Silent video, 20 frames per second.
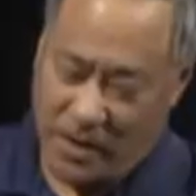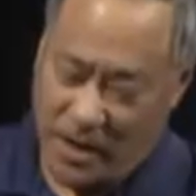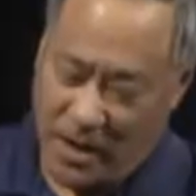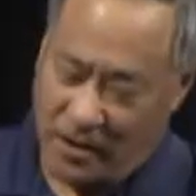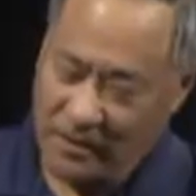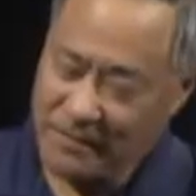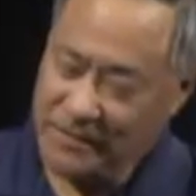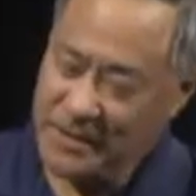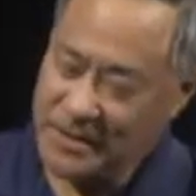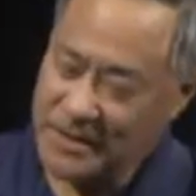
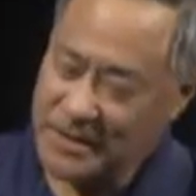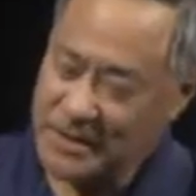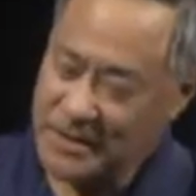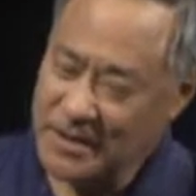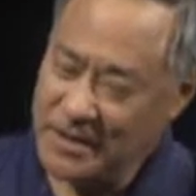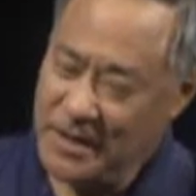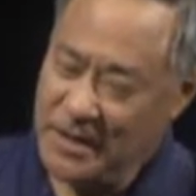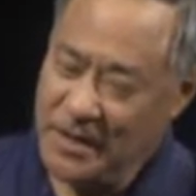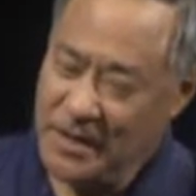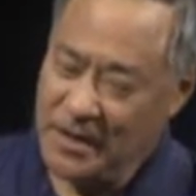Elvis,
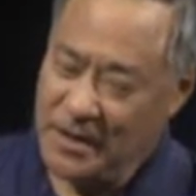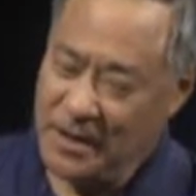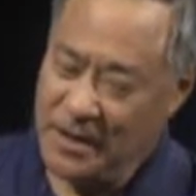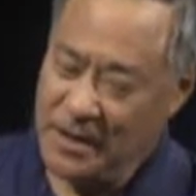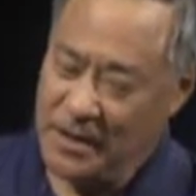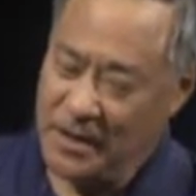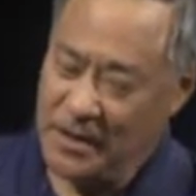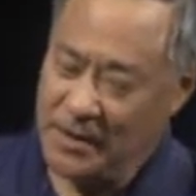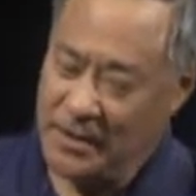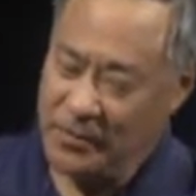
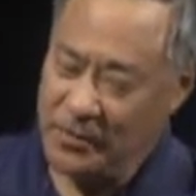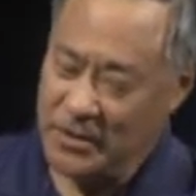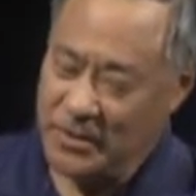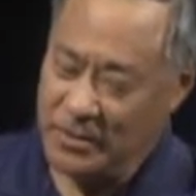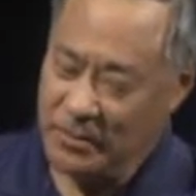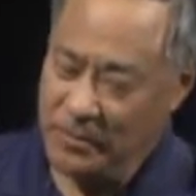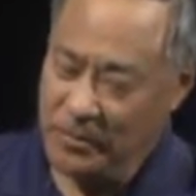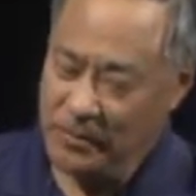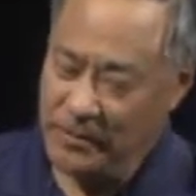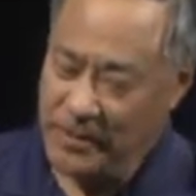uh, there was a
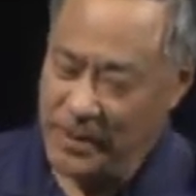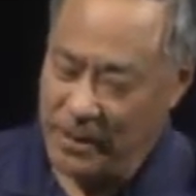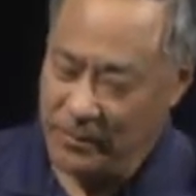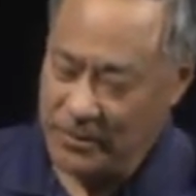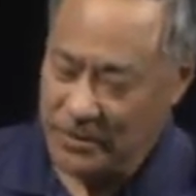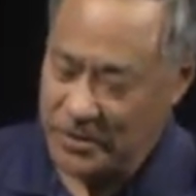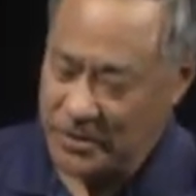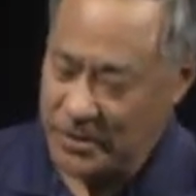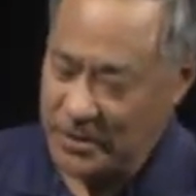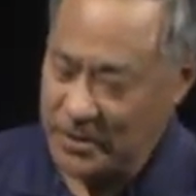movie that
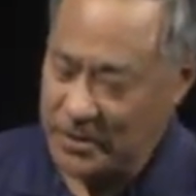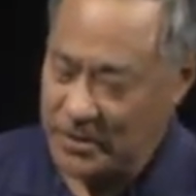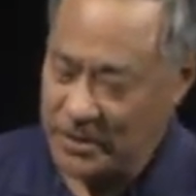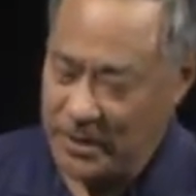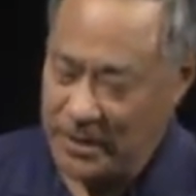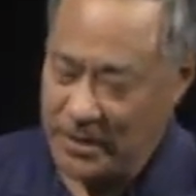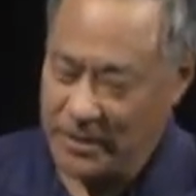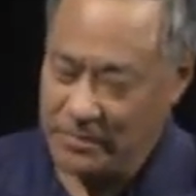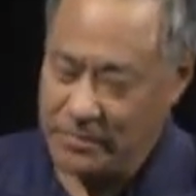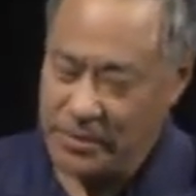was just
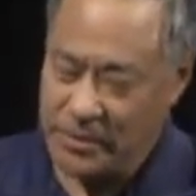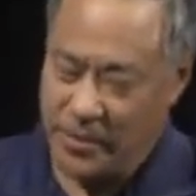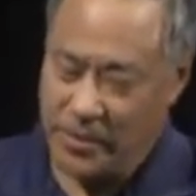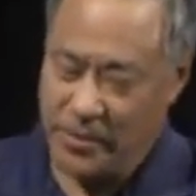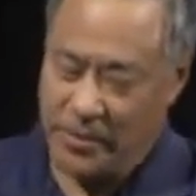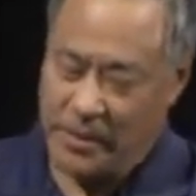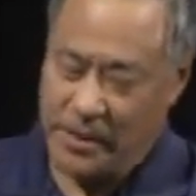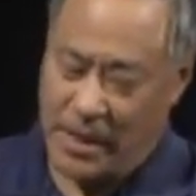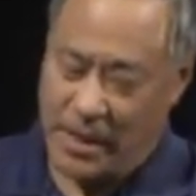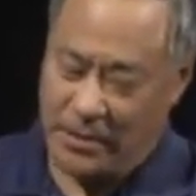uh,
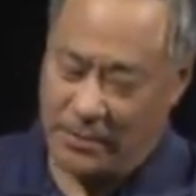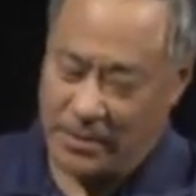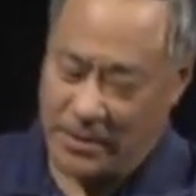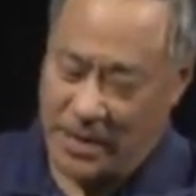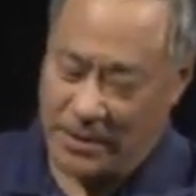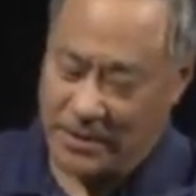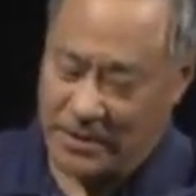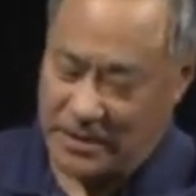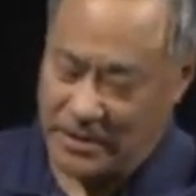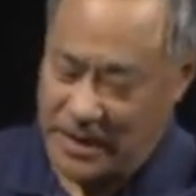turned out
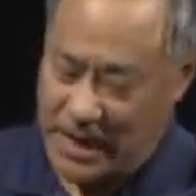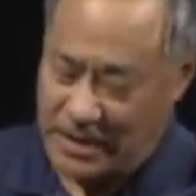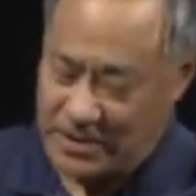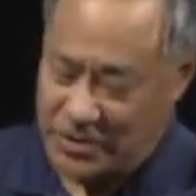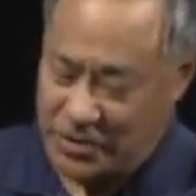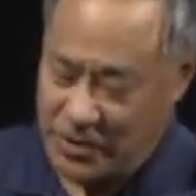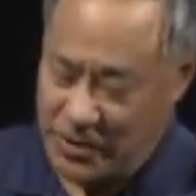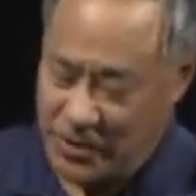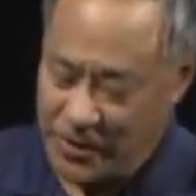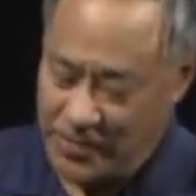yes
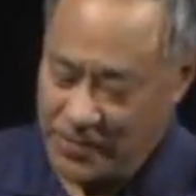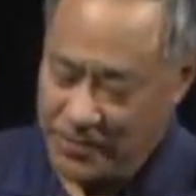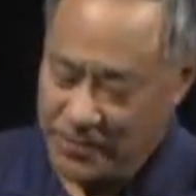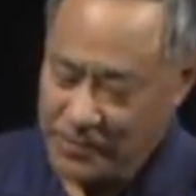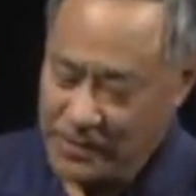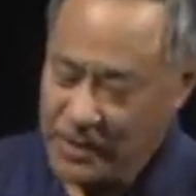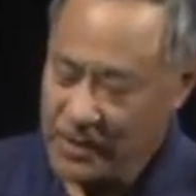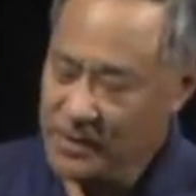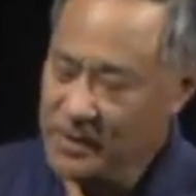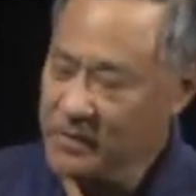last year,
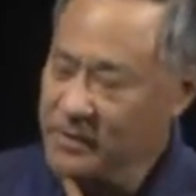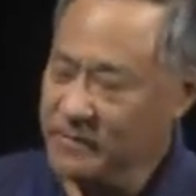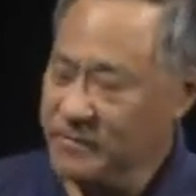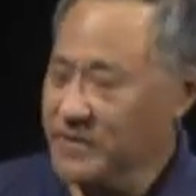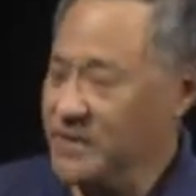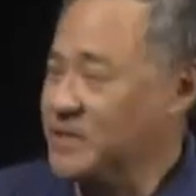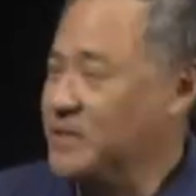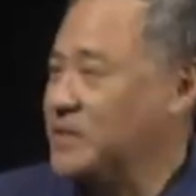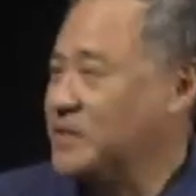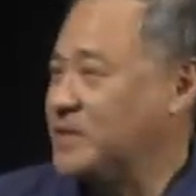
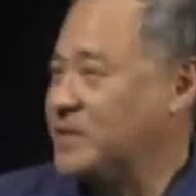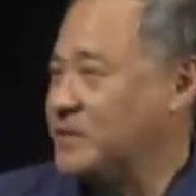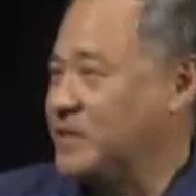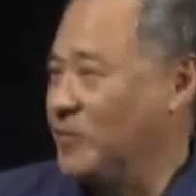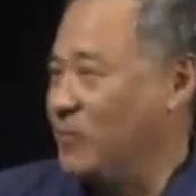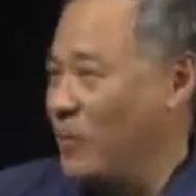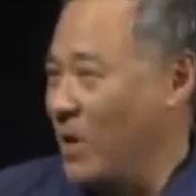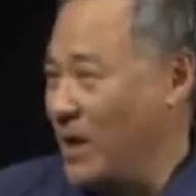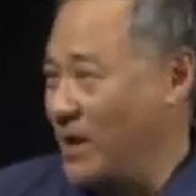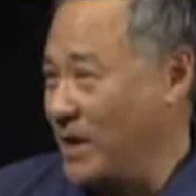visits the
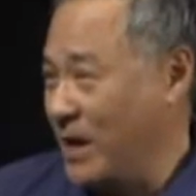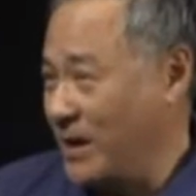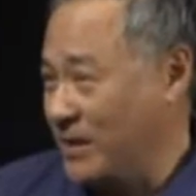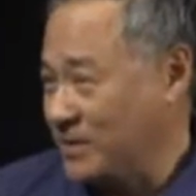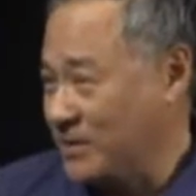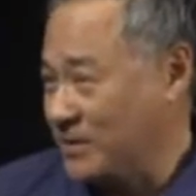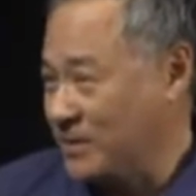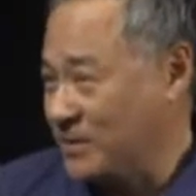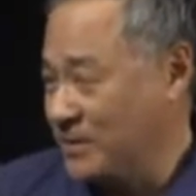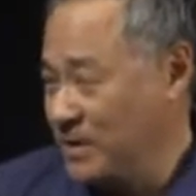White
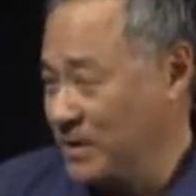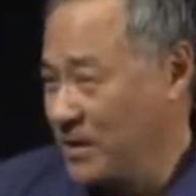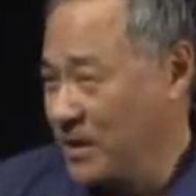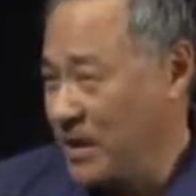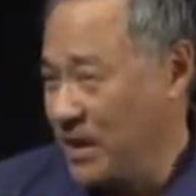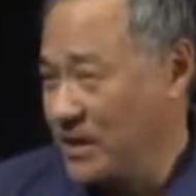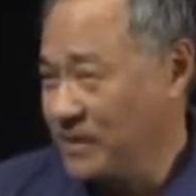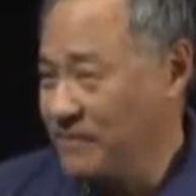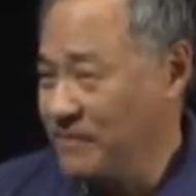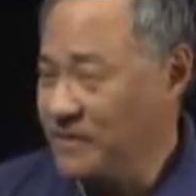House,
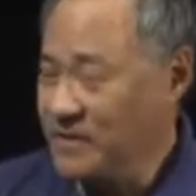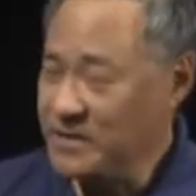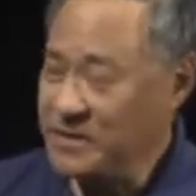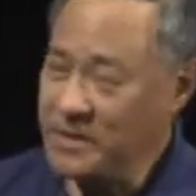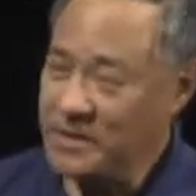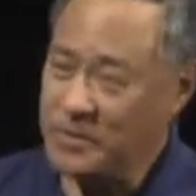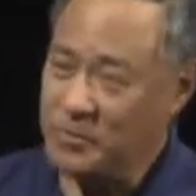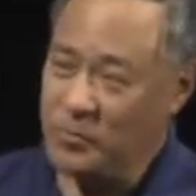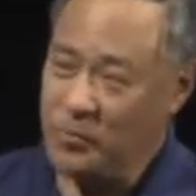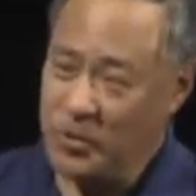and he
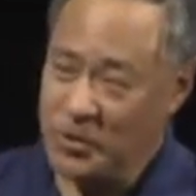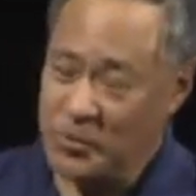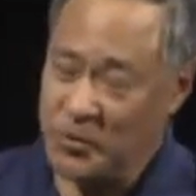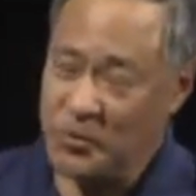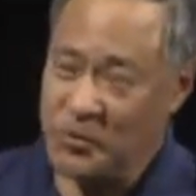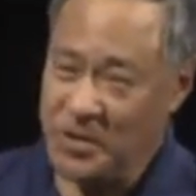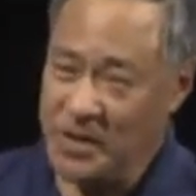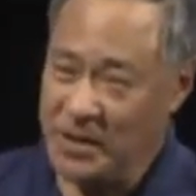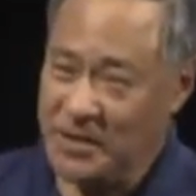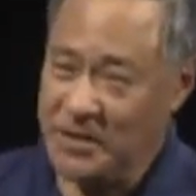visits
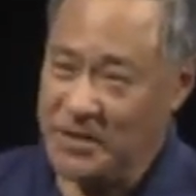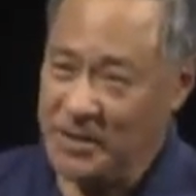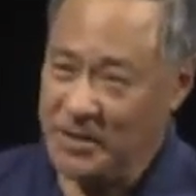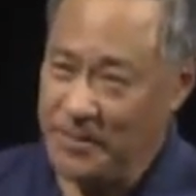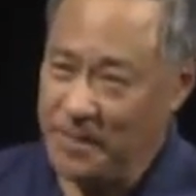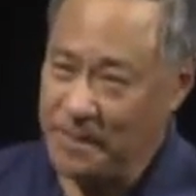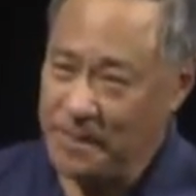Richard Nixon